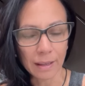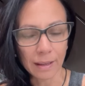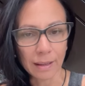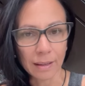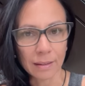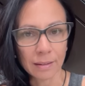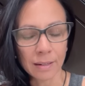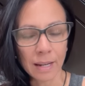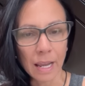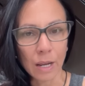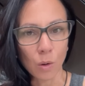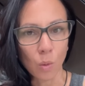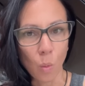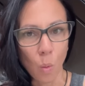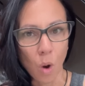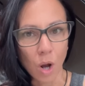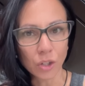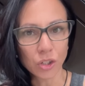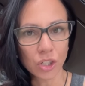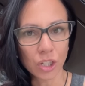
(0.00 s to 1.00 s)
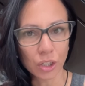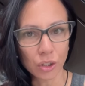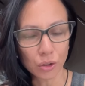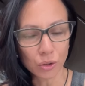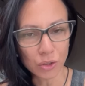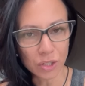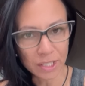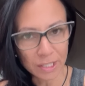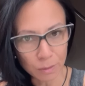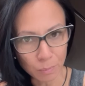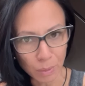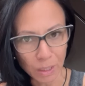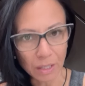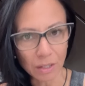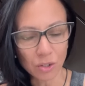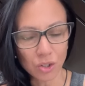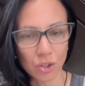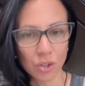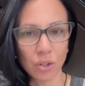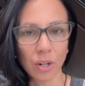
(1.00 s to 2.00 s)
in and watching your
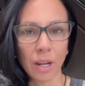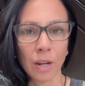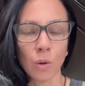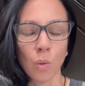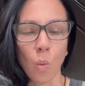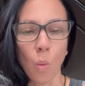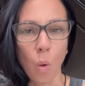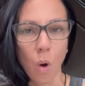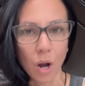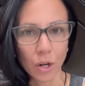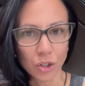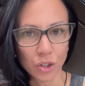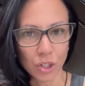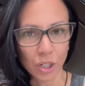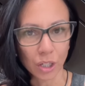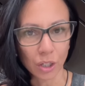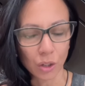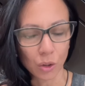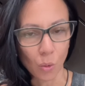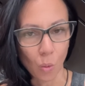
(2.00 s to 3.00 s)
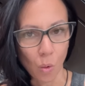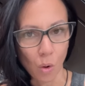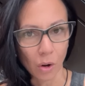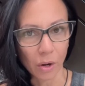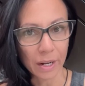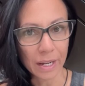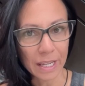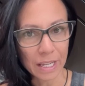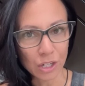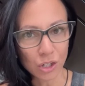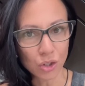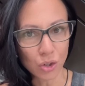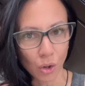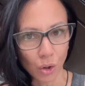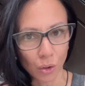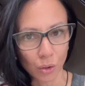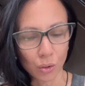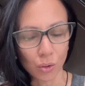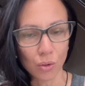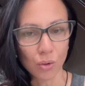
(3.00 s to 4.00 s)
speech and watching your
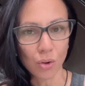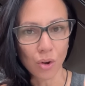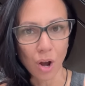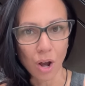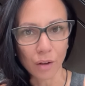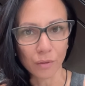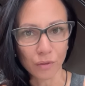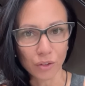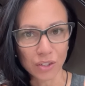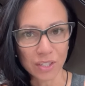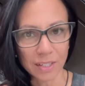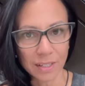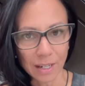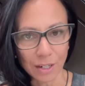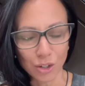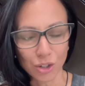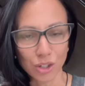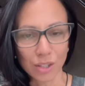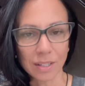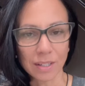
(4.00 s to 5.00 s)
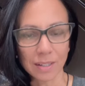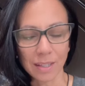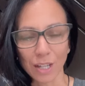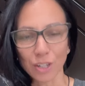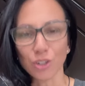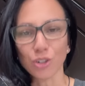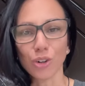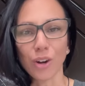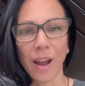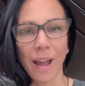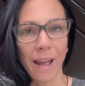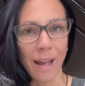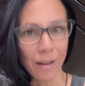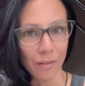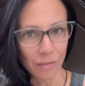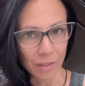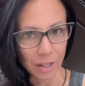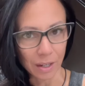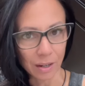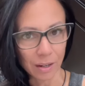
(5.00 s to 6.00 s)
internal conversations that you're
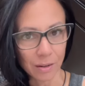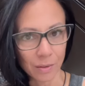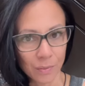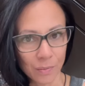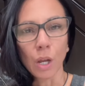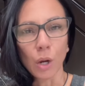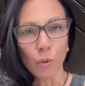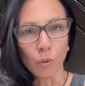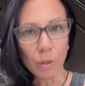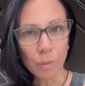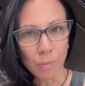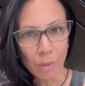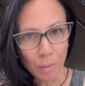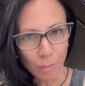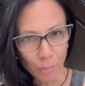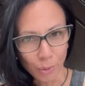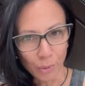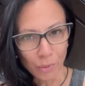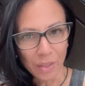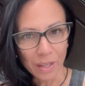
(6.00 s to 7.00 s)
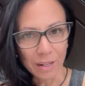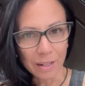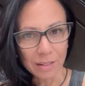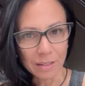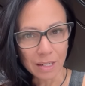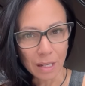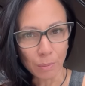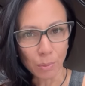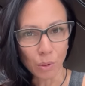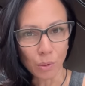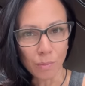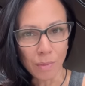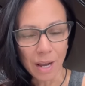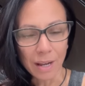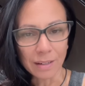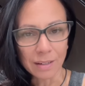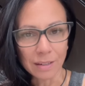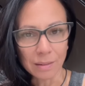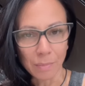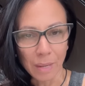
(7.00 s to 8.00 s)
having. Remember that a
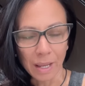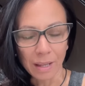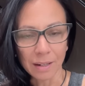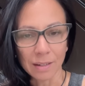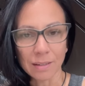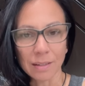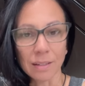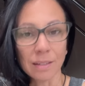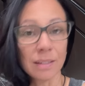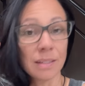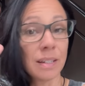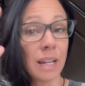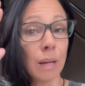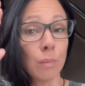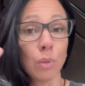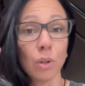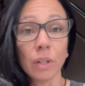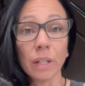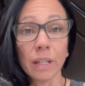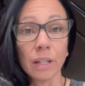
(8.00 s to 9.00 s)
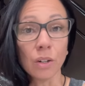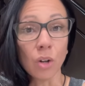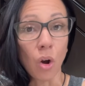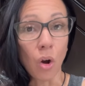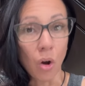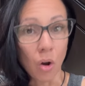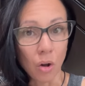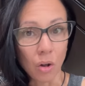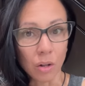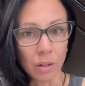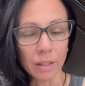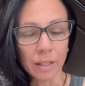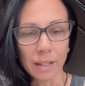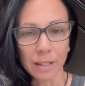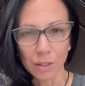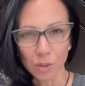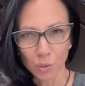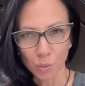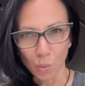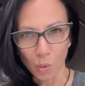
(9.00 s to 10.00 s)
double-minded man is unstable in all
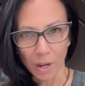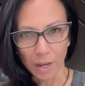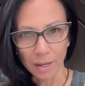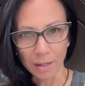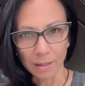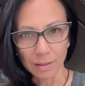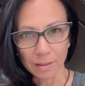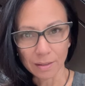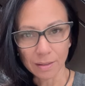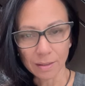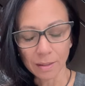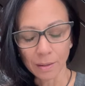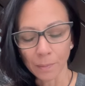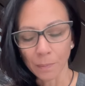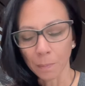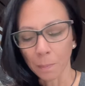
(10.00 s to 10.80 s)
his ways.